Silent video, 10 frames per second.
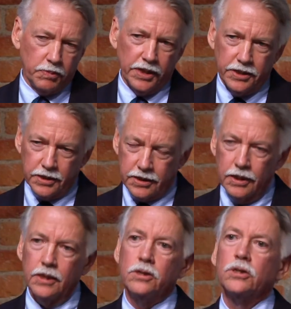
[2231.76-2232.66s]
places,
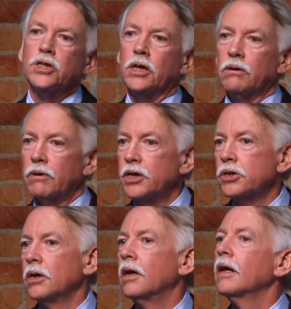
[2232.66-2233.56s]
an
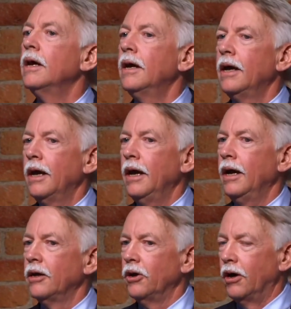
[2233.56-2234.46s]
intergenerational
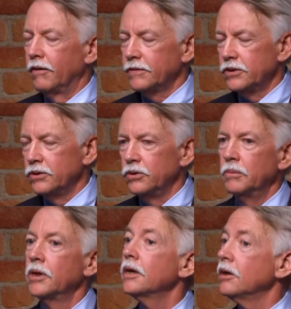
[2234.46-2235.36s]
handoff to
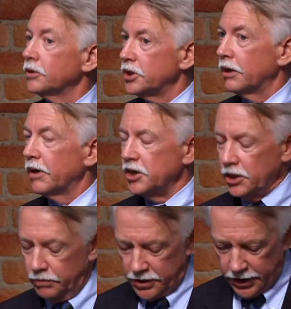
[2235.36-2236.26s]
the millennial
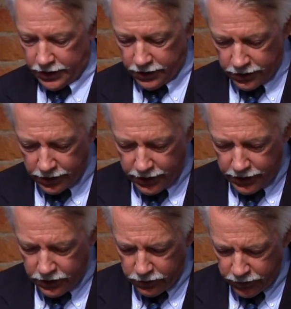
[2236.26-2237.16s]
generation in particular,
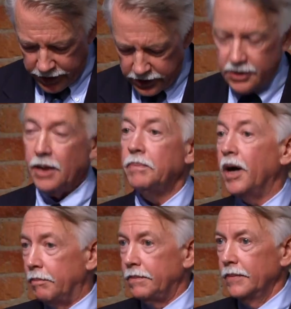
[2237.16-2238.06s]
who must step
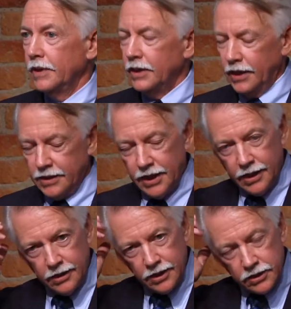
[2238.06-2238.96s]
up and
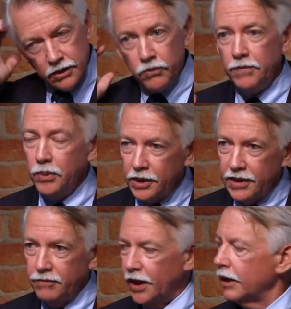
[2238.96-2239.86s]
take this. And we
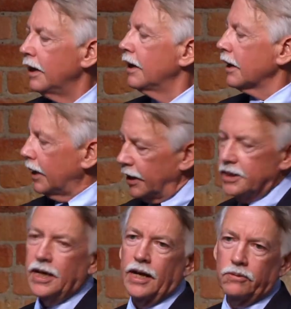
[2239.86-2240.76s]
believe that
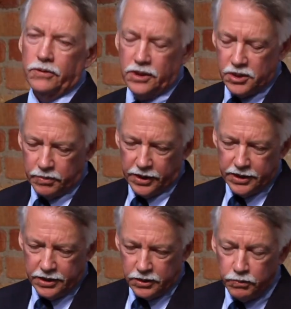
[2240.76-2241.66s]
Contact with these
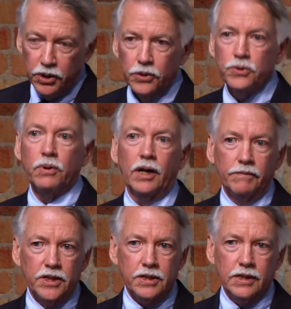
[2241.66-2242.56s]
places builds
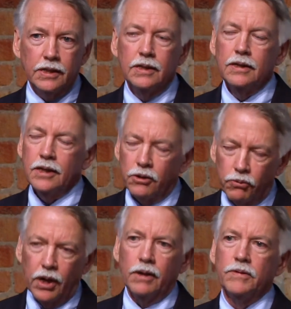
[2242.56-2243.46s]
relevancy, and
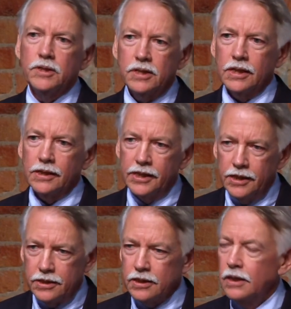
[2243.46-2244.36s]
relevancy
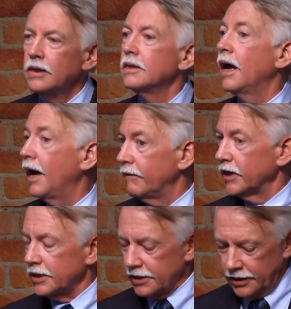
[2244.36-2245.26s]
leads to
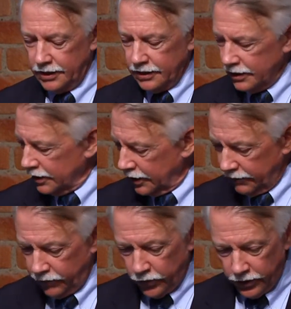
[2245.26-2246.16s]
advocacy
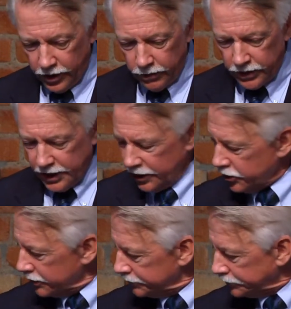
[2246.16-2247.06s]
uh, for their
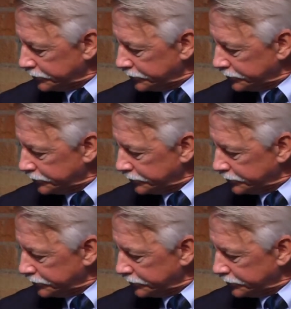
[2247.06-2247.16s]
protection.